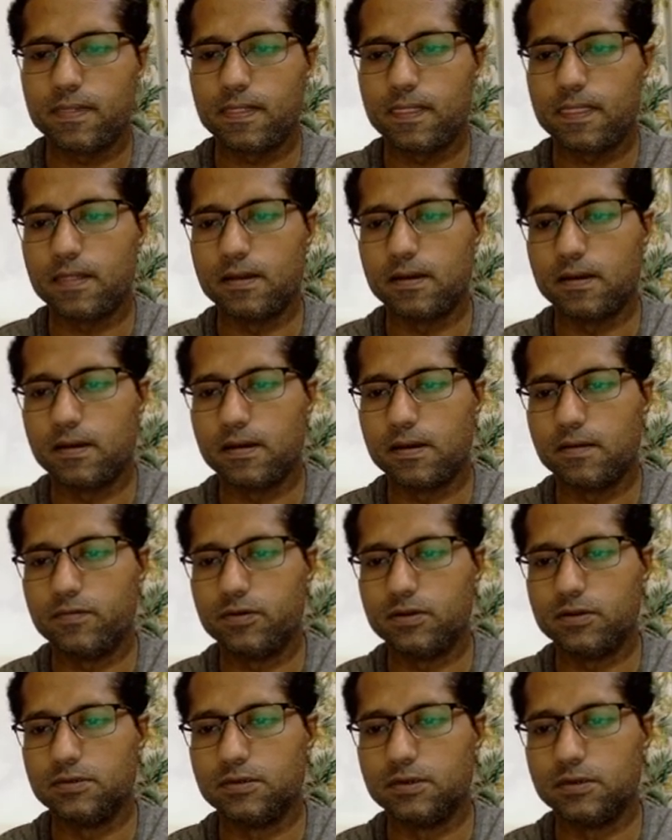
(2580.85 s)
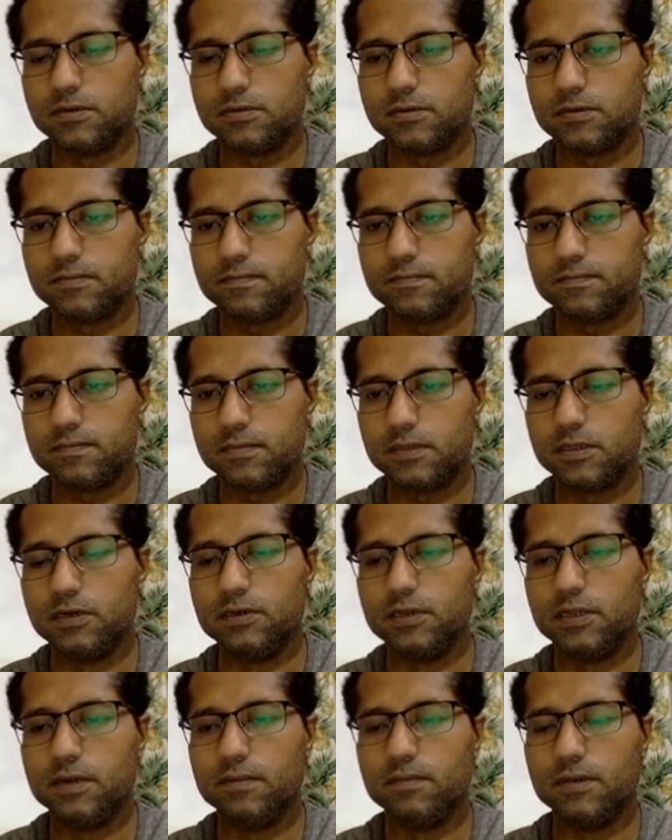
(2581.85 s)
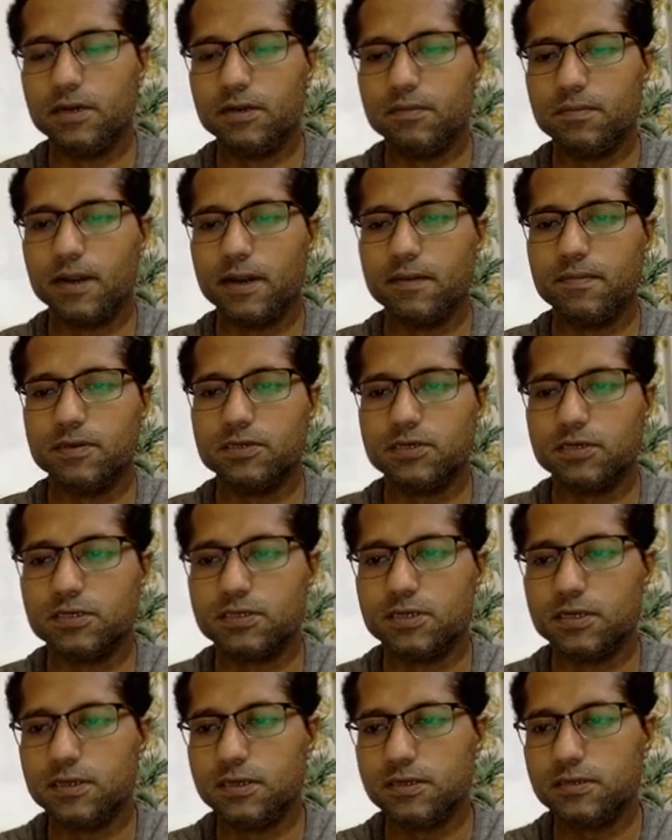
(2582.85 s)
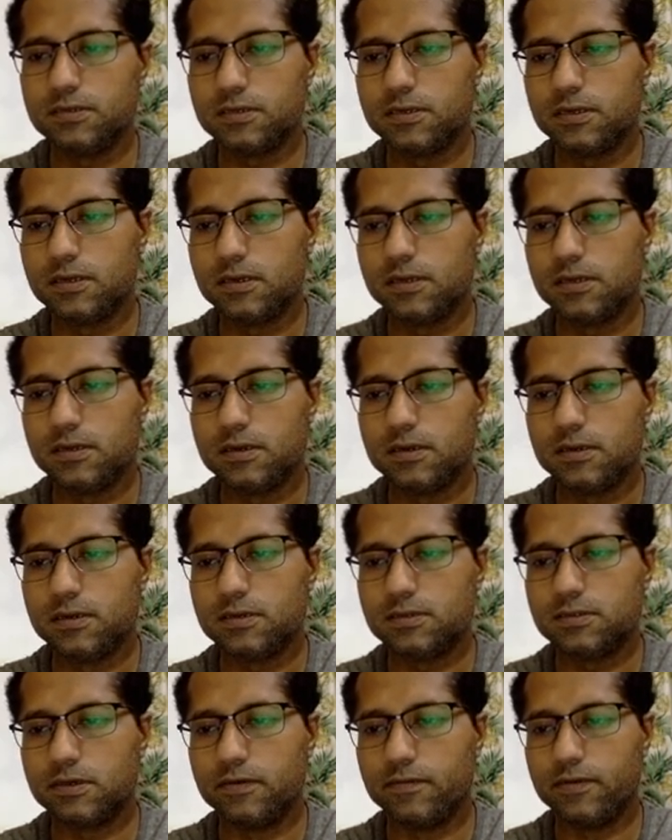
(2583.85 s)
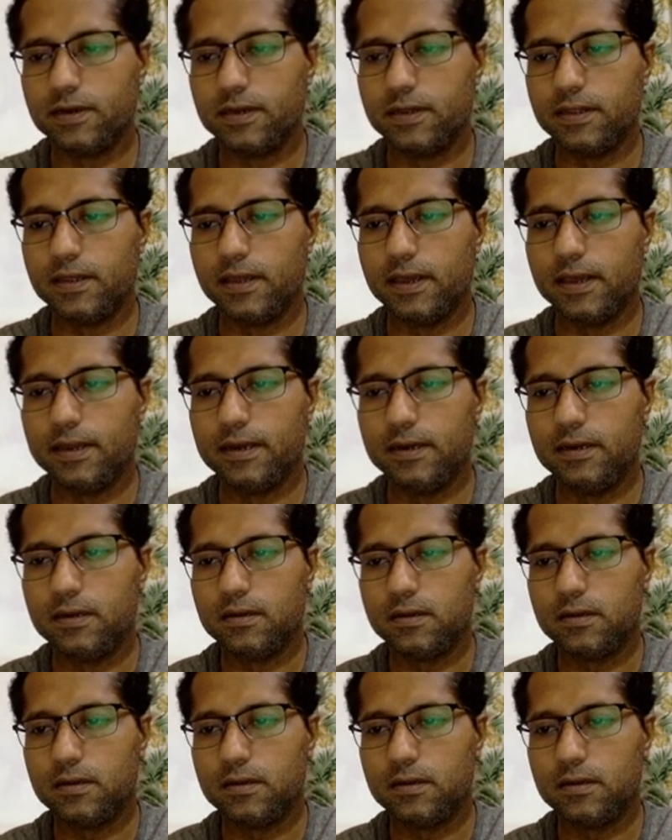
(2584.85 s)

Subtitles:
what is this? 13 multiplied by 16 is 78,